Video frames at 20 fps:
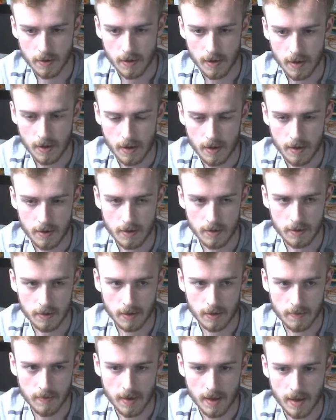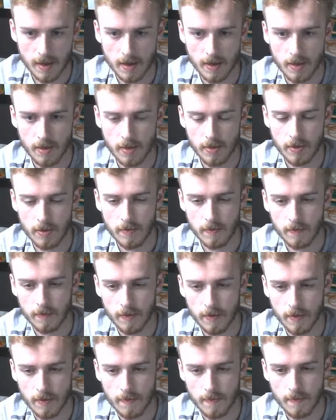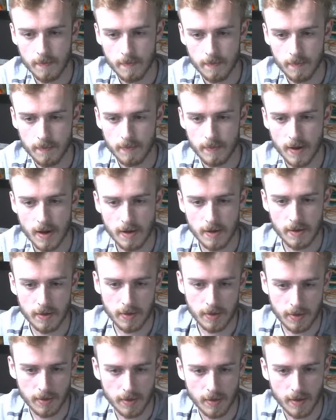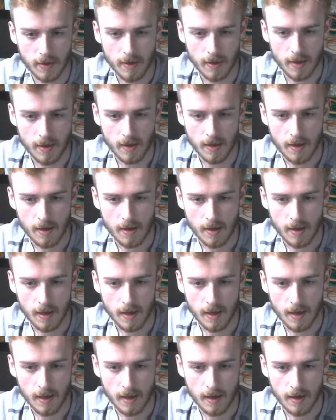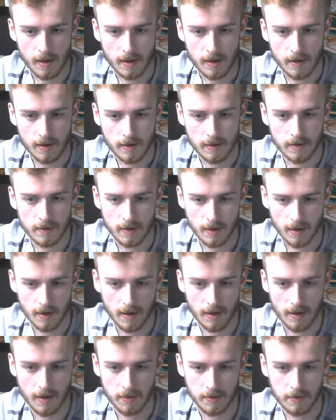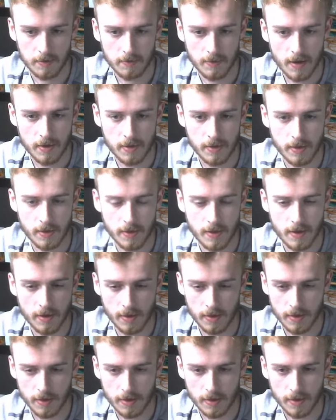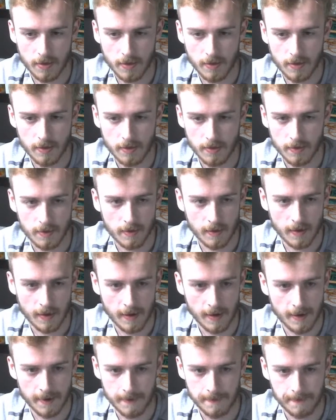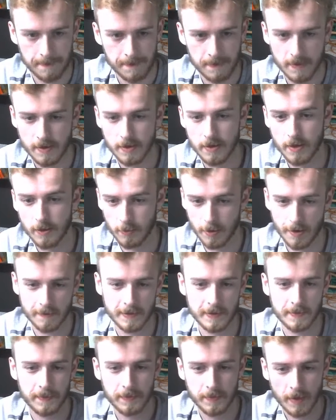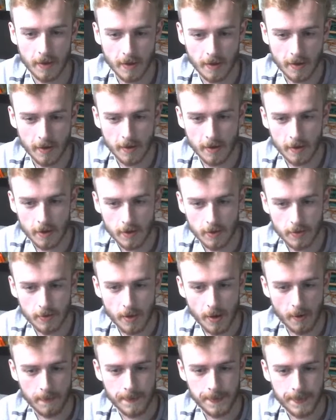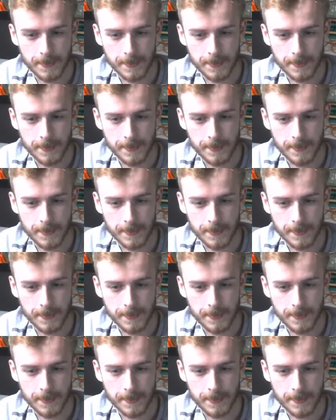all commands from bots, and the rest of this is irrelevant. So